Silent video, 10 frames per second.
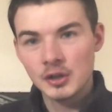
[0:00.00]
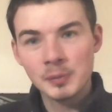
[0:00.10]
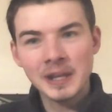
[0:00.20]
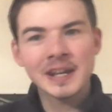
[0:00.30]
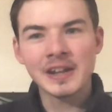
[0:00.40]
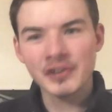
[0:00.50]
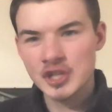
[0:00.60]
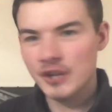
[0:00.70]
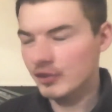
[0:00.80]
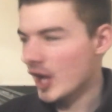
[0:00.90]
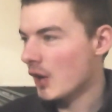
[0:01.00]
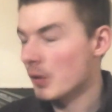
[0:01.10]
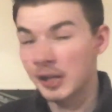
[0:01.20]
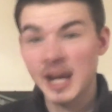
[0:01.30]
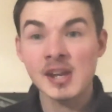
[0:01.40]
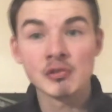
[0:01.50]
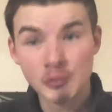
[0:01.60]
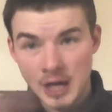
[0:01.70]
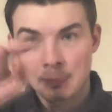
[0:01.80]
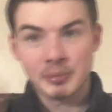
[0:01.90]
You play kiss chase now, okay?
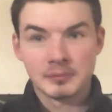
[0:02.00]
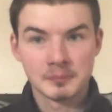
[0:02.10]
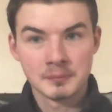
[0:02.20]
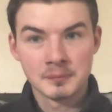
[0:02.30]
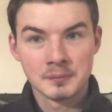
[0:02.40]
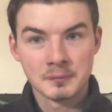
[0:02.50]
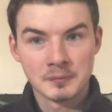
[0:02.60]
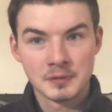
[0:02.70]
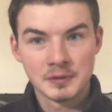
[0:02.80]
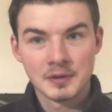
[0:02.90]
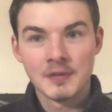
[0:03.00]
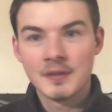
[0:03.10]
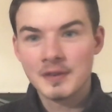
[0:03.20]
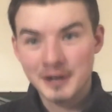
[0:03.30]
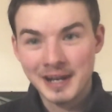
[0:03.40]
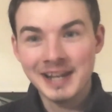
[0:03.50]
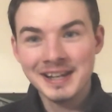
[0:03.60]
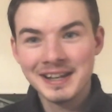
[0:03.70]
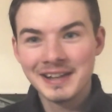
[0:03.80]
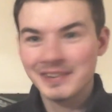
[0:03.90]
Rip.
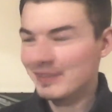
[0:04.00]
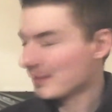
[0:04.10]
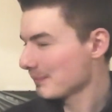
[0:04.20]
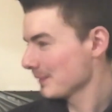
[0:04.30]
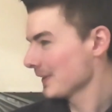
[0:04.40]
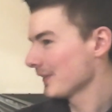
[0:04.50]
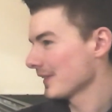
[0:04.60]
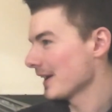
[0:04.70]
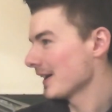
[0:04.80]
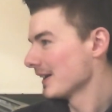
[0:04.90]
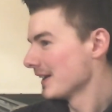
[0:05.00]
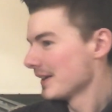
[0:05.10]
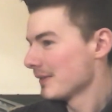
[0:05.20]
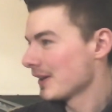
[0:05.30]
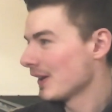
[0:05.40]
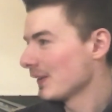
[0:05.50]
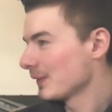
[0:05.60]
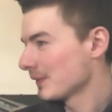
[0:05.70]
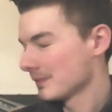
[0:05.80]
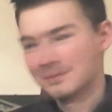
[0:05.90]
Okay? It's as simple as that
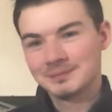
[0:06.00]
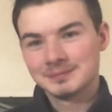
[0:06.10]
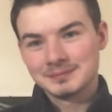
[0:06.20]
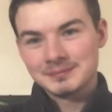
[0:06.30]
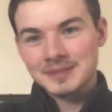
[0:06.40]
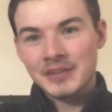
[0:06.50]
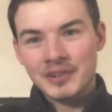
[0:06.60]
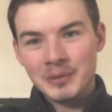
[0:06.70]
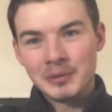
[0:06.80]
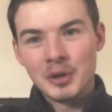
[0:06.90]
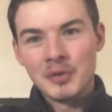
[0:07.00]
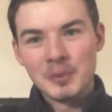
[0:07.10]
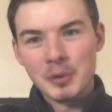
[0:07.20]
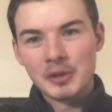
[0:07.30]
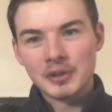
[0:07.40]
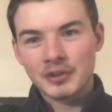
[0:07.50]
because that's how low the world has